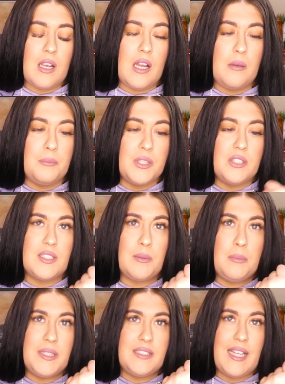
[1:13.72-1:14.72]
um, because I'm
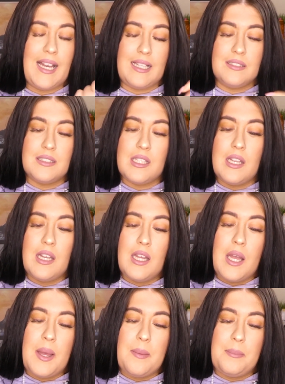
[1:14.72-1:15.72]
a bit tanned.
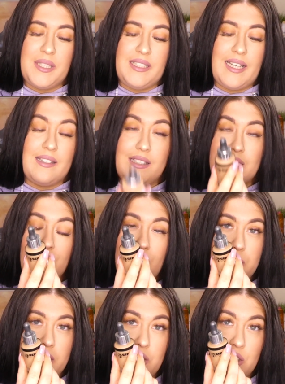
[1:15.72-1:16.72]
But yeah, this
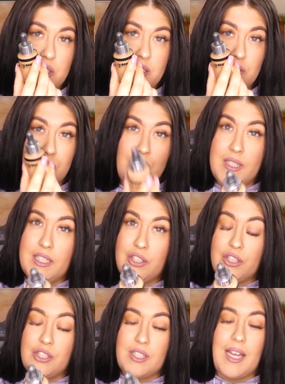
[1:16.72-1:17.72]
foundation is really
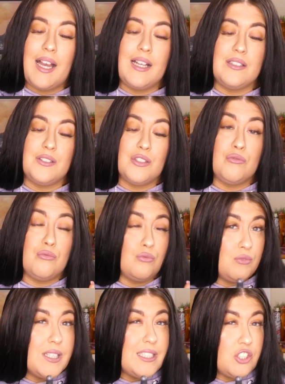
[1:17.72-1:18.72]
good and
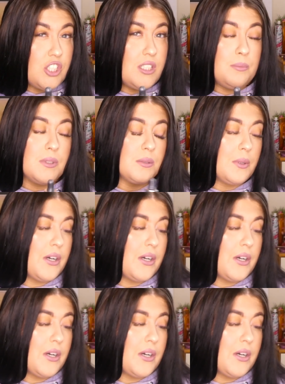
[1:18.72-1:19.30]
really cheap as